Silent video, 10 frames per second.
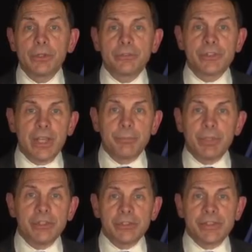urged
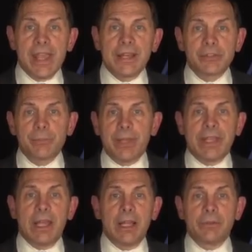ambitious action
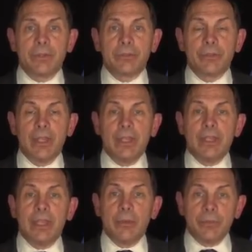by Congress,
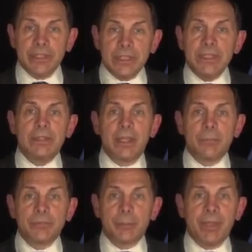and we need
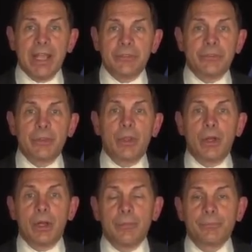them to pass the
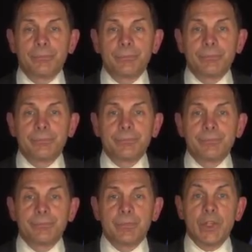law.
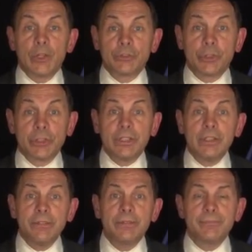The
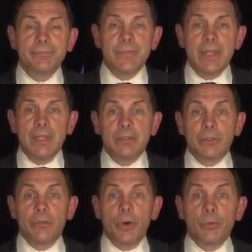alternative?
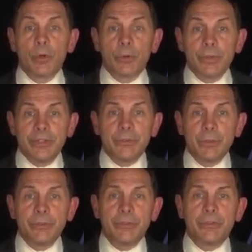Devote more
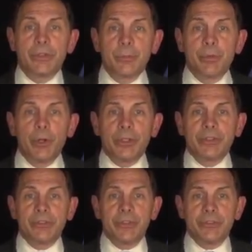resources to the
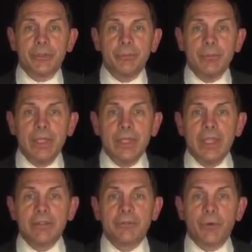broken system
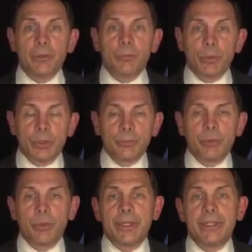and fund more
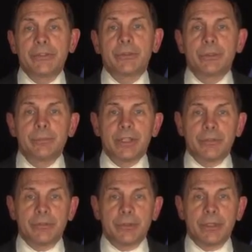employees to
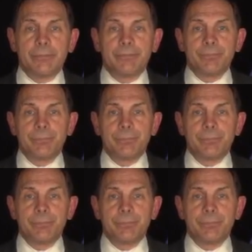administer it.